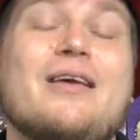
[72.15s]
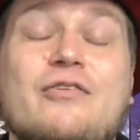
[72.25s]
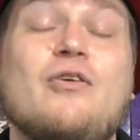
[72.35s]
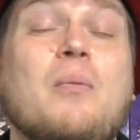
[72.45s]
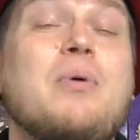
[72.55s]

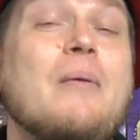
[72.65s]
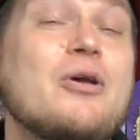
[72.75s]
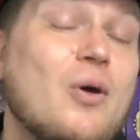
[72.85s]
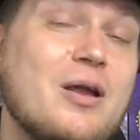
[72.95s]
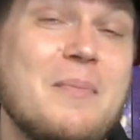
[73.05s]
so I'm
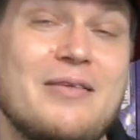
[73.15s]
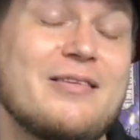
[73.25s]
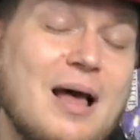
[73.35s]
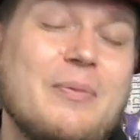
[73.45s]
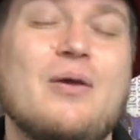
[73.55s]
probably going to mess
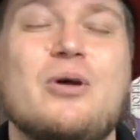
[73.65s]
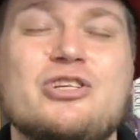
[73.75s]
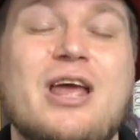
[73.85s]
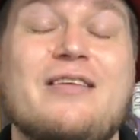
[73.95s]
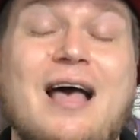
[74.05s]
it up, in
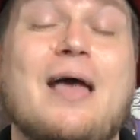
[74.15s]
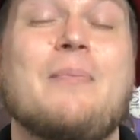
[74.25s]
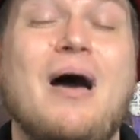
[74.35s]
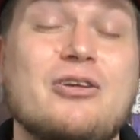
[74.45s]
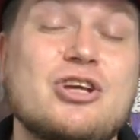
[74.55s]
which case I
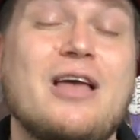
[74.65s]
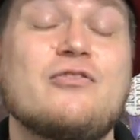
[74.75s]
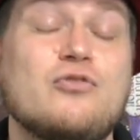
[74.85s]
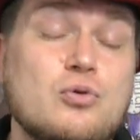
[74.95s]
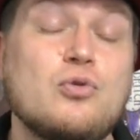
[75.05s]

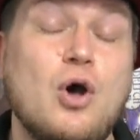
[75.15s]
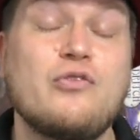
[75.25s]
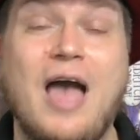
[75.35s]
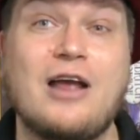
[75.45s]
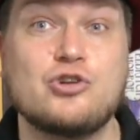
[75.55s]
apologize to
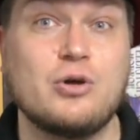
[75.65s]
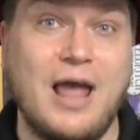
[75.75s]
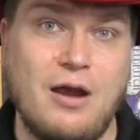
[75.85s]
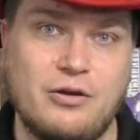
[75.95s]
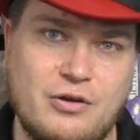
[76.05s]
those actual
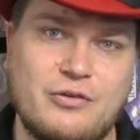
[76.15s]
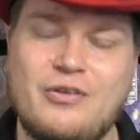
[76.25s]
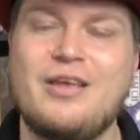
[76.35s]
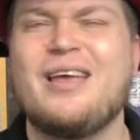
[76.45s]
characters,